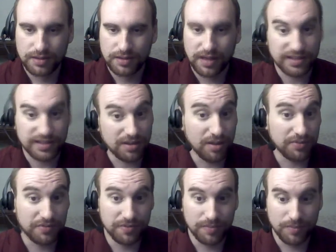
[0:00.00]
I still
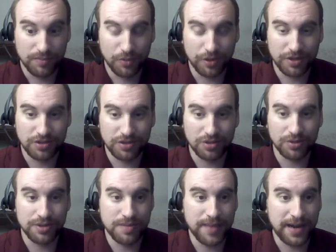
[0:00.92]
have more to do
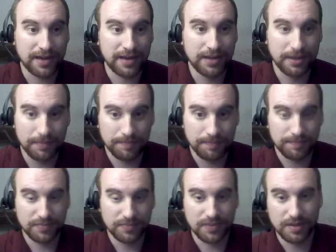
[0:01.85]
in the
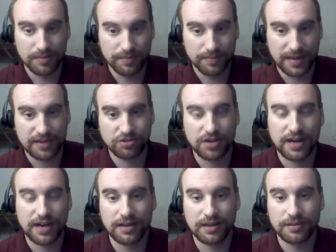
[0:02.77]

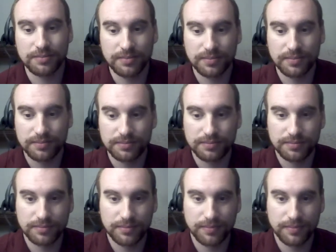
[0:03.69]
backtracking
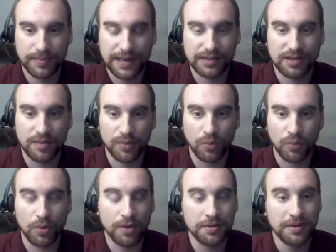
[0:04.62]
back to number
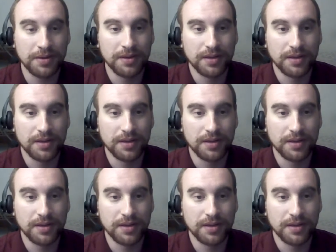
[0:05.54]
1.